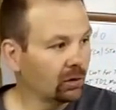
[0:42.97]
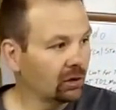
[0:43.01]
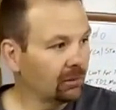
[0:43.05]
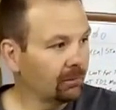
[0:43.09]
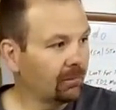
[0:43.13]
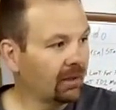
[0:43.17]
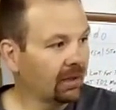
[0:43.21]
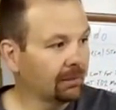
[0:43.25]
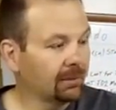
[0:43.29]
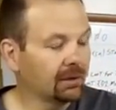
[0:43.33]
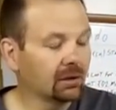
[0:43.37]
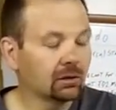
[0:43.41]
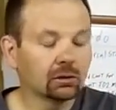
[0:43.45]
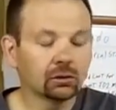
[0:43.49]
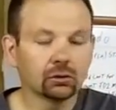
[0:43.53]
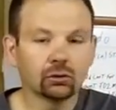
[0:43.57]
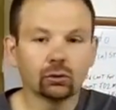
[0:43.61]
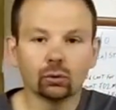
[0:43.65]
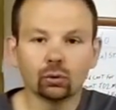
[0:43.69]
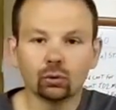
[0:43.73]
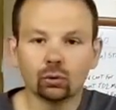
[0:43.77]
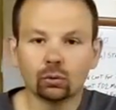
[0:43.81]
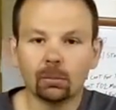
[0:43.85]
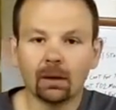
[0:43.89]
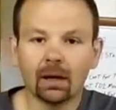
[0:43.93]
maybe on a
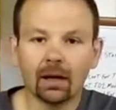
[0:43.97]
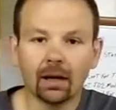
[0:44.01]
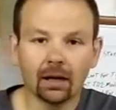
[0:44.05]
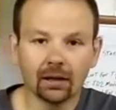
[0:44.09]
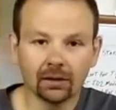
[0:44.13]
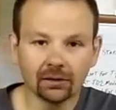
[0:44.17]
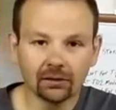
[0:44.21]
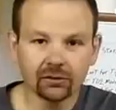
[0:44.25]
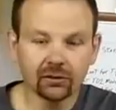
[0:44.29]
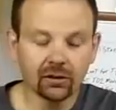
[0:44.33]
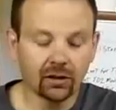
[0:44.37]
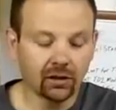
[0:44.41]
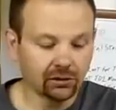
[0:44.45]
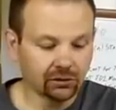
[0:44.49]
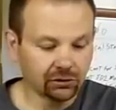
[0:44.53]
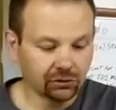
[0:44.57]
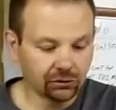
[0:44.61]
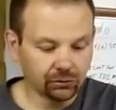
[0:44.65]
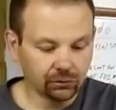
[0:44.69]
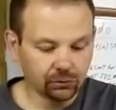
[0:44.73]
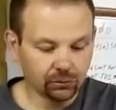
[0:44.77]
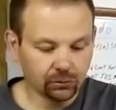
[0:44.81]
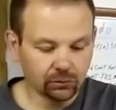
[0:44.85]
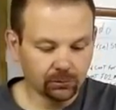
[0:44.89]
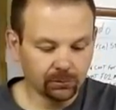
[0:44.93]
toolbox, not
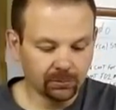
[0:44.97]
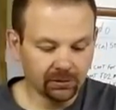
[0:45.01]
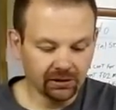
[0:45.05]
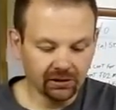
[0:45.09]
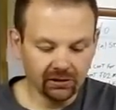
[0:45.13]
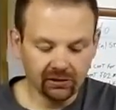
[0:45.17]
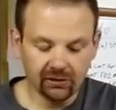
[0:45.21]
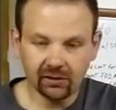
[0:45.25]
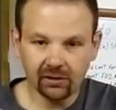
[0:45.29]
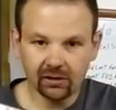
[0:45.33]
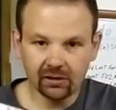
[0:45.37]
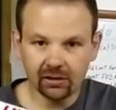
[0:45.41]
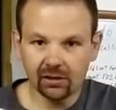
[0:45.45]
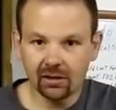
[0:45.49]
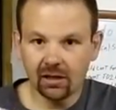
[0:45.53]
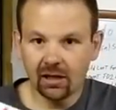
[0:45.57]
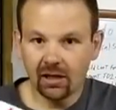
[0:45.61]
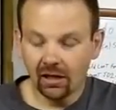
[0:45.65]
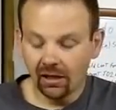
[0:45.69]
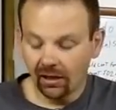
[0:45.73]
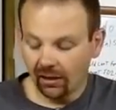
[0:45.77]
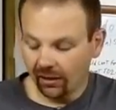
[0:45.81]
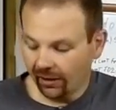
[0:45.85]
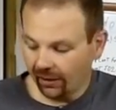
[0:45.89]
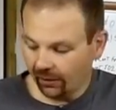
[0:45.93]
sure, but
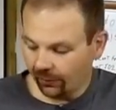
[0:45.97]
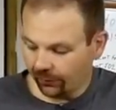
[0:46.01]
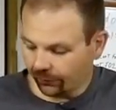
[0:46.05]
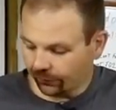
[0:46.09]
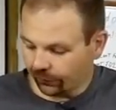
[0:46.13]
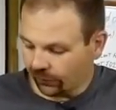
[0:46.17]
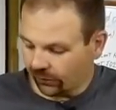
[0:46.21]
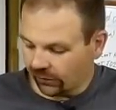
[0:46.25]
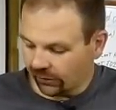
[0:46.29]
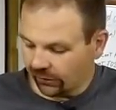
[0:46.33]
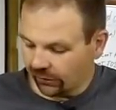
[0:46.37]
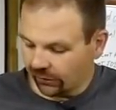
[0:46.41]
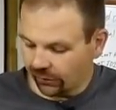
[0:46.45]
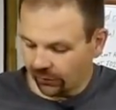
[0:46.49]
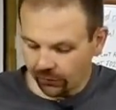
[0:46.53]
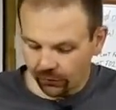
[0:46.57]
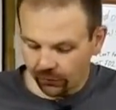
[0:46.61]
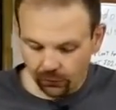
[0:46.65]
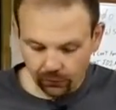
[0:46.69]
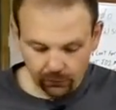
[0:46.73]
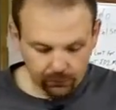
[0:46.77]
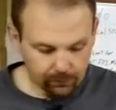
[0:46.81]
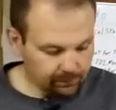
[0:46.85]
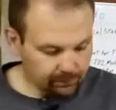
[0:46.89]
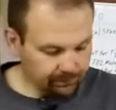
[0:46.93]
that was really cool.